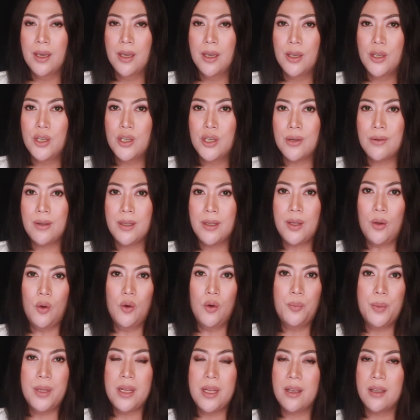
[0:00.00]
during the
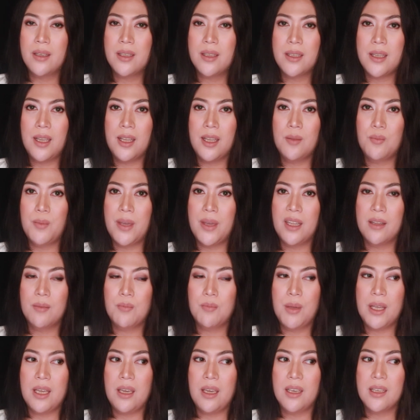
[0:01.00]
opening statement,
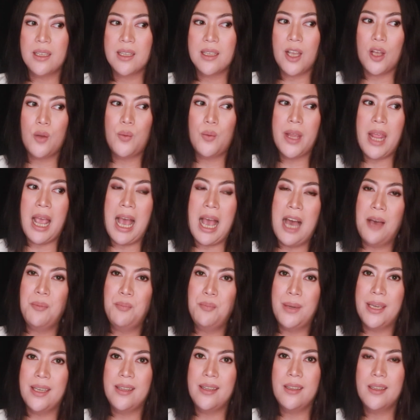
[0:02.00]
because like what
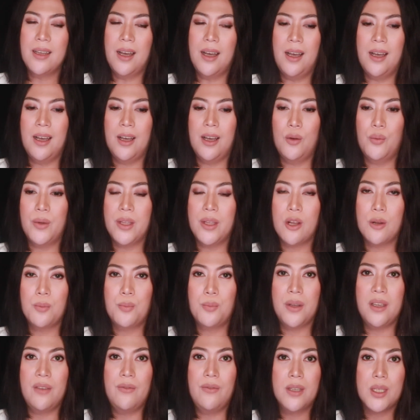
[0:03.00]
happened with their
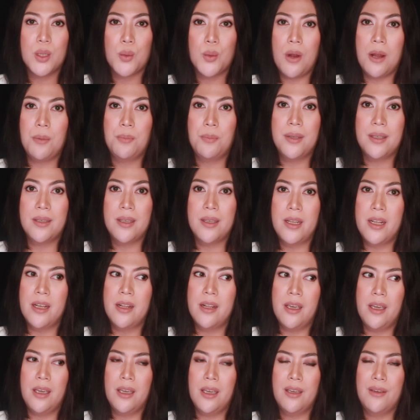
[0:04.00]
previous
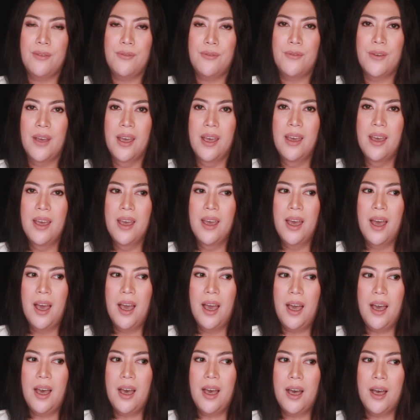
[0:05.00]
representative,
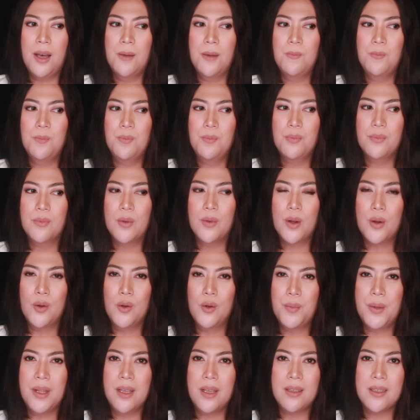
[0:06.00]
her
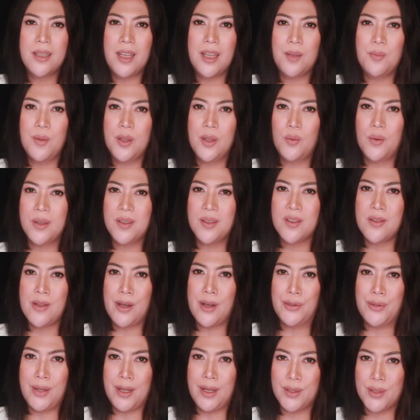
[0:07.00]
opening statement was
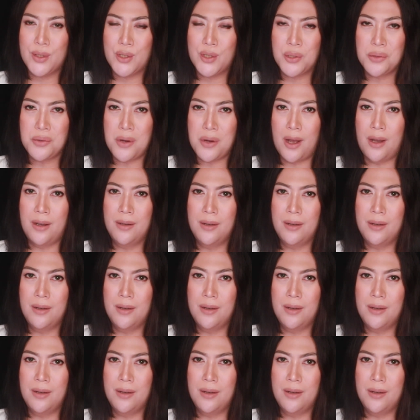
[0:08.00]
not that strong.